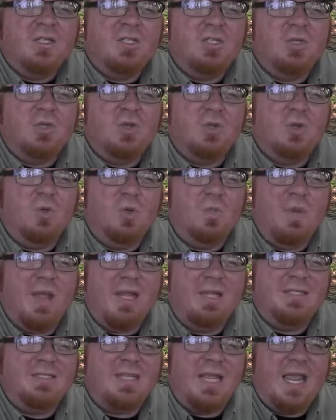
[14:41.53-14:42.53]
to
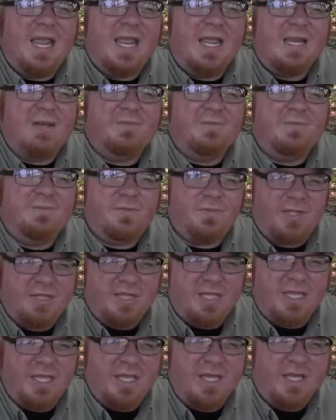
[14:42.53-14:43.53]
maintain the
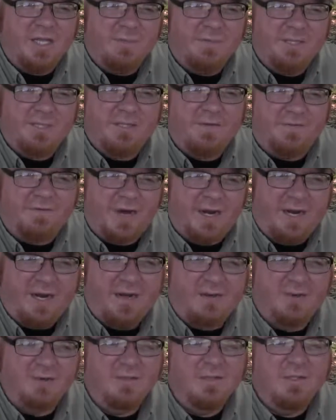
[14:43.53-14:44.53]
key elements of
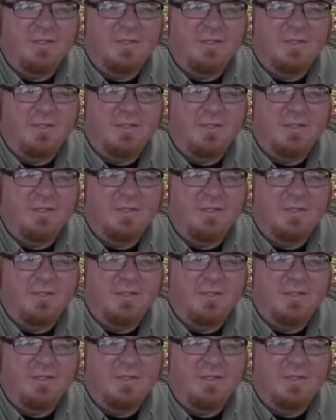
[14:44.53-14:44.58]
fire: